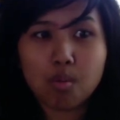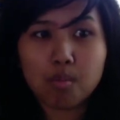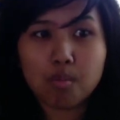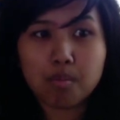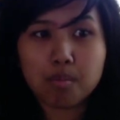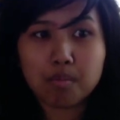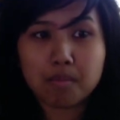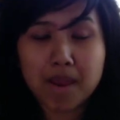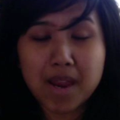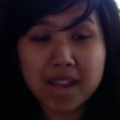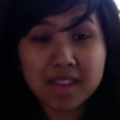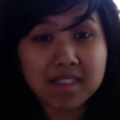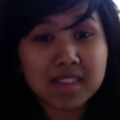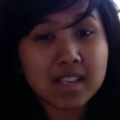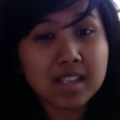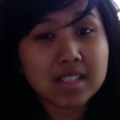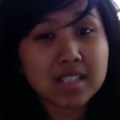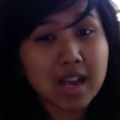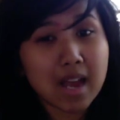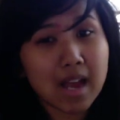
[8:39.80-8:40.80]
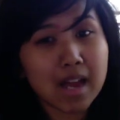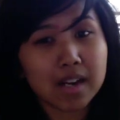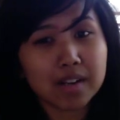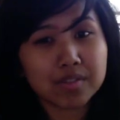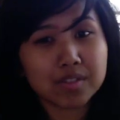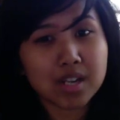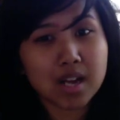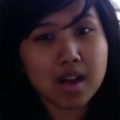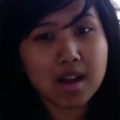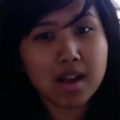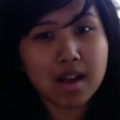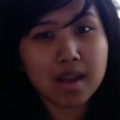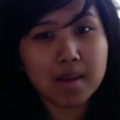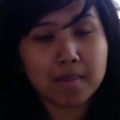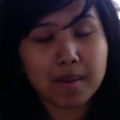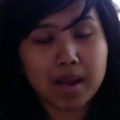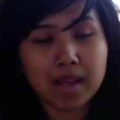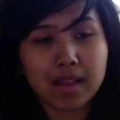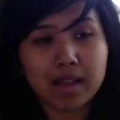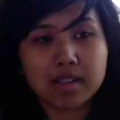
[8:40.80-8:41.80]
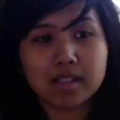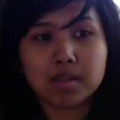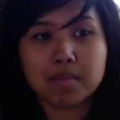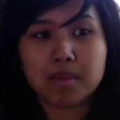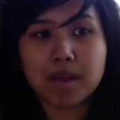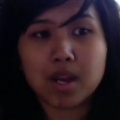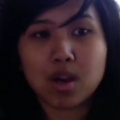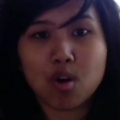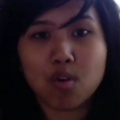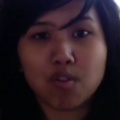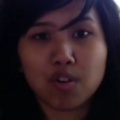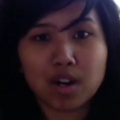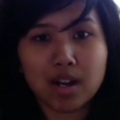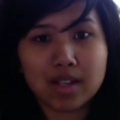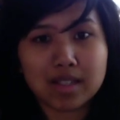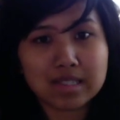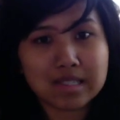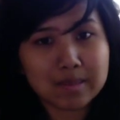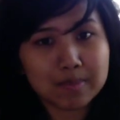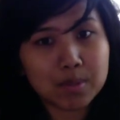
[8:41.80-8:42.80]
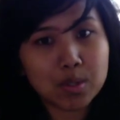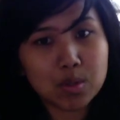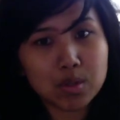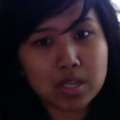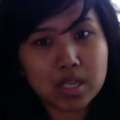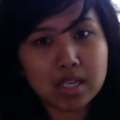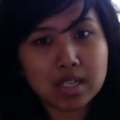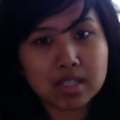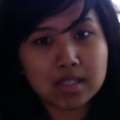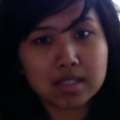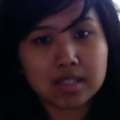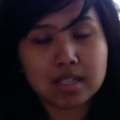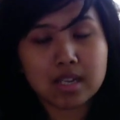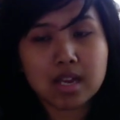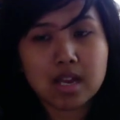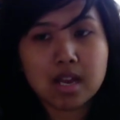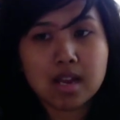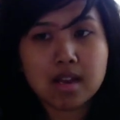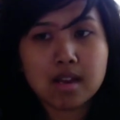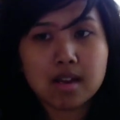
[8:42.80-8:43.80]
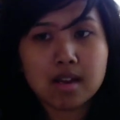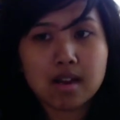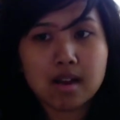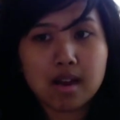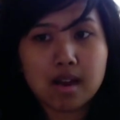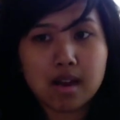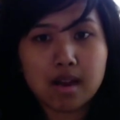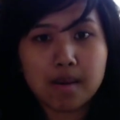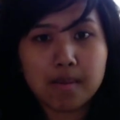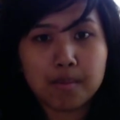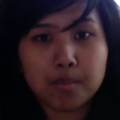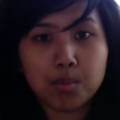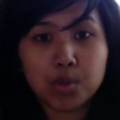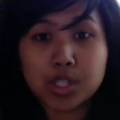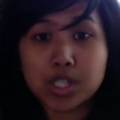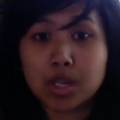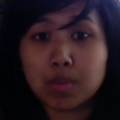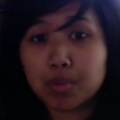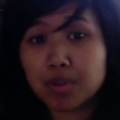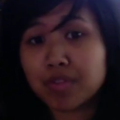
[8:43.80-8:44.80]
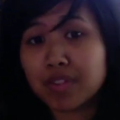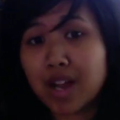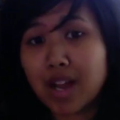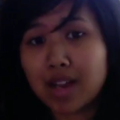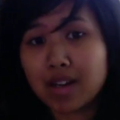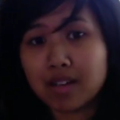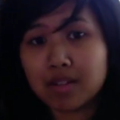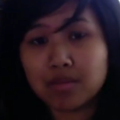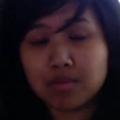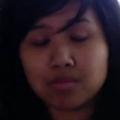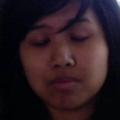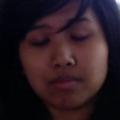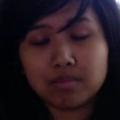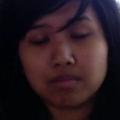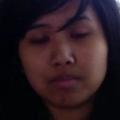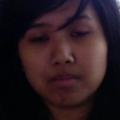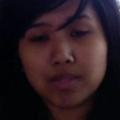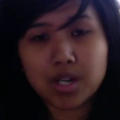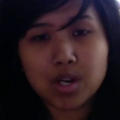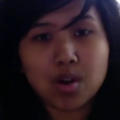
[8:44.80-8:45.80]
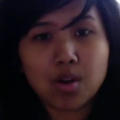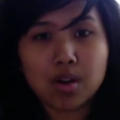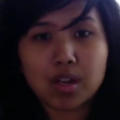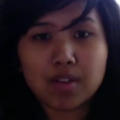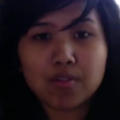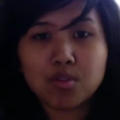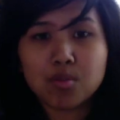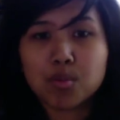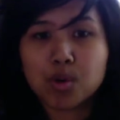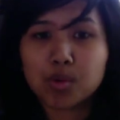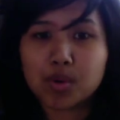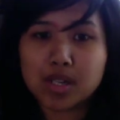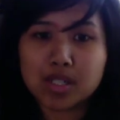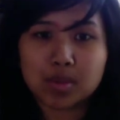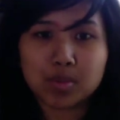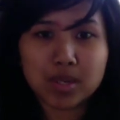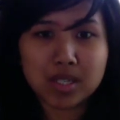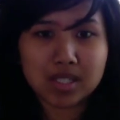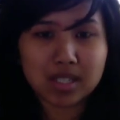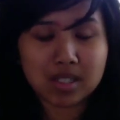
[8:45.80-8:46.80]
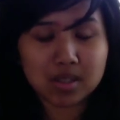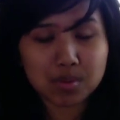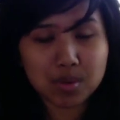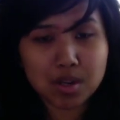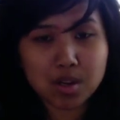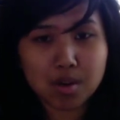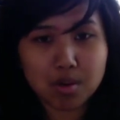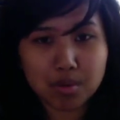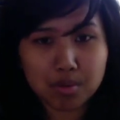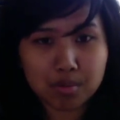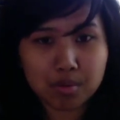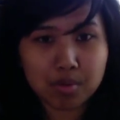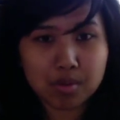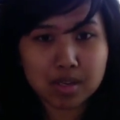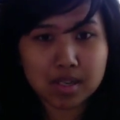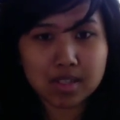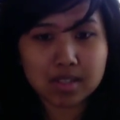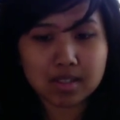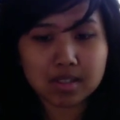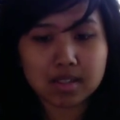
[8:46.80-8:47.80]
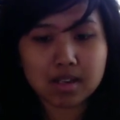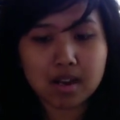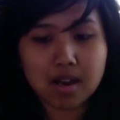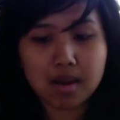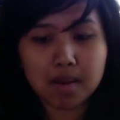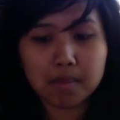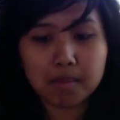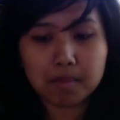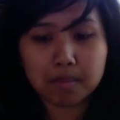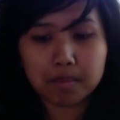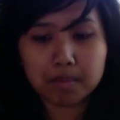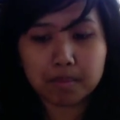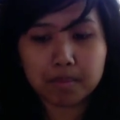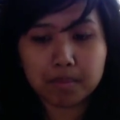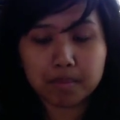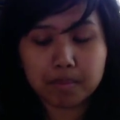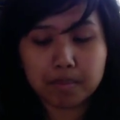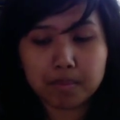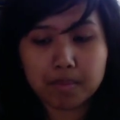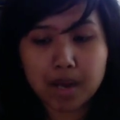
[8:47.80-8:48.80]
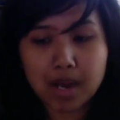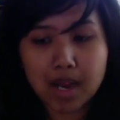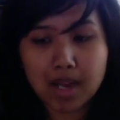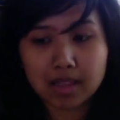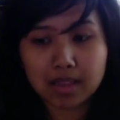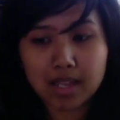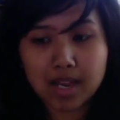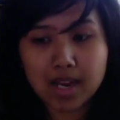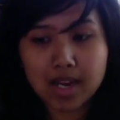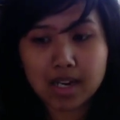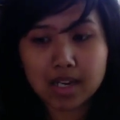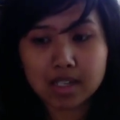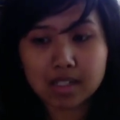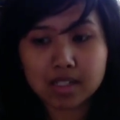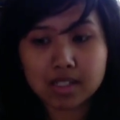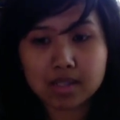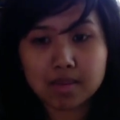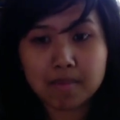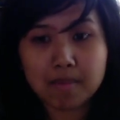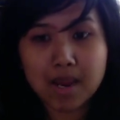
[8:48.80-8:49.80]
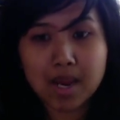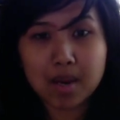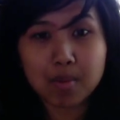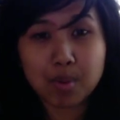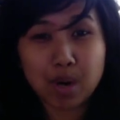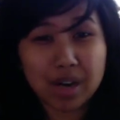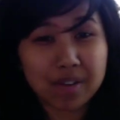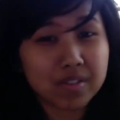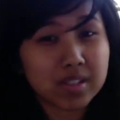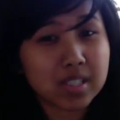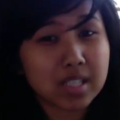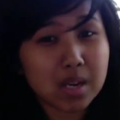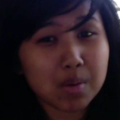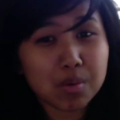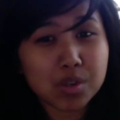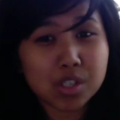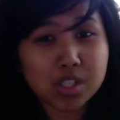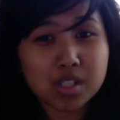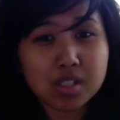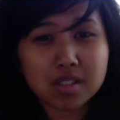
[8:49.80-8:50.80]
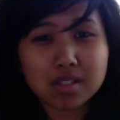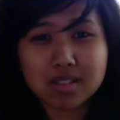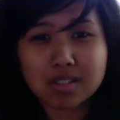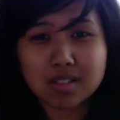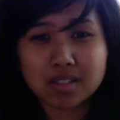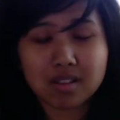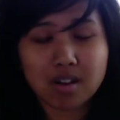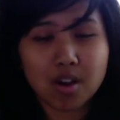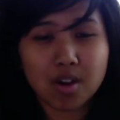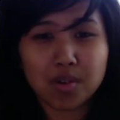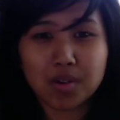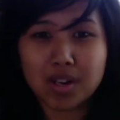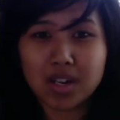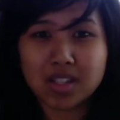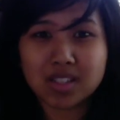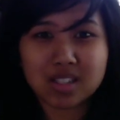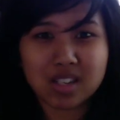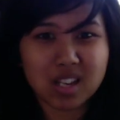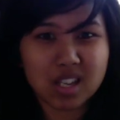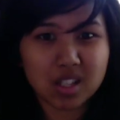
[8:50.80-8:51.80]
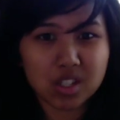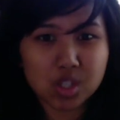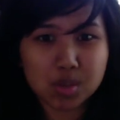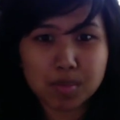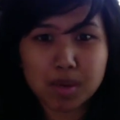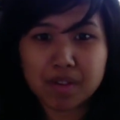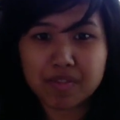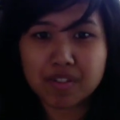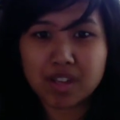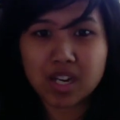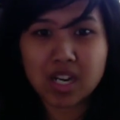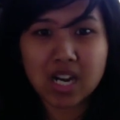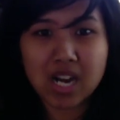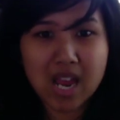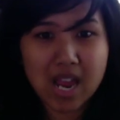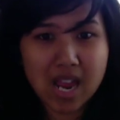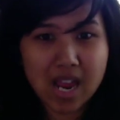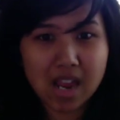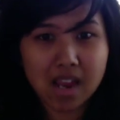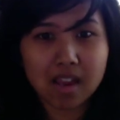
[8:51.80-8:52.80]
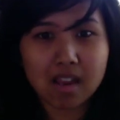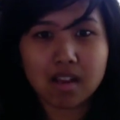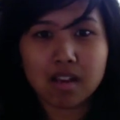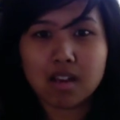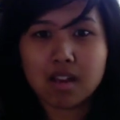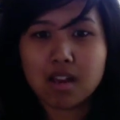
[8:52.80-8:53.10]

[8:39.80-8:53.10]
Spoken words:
make things ahead of time. I like to make overnight smoothies, which I'll provide, and I'll give you more recipes as we go through this. I like to make breakfast sandwiches. All you need is an English muffin, an egg,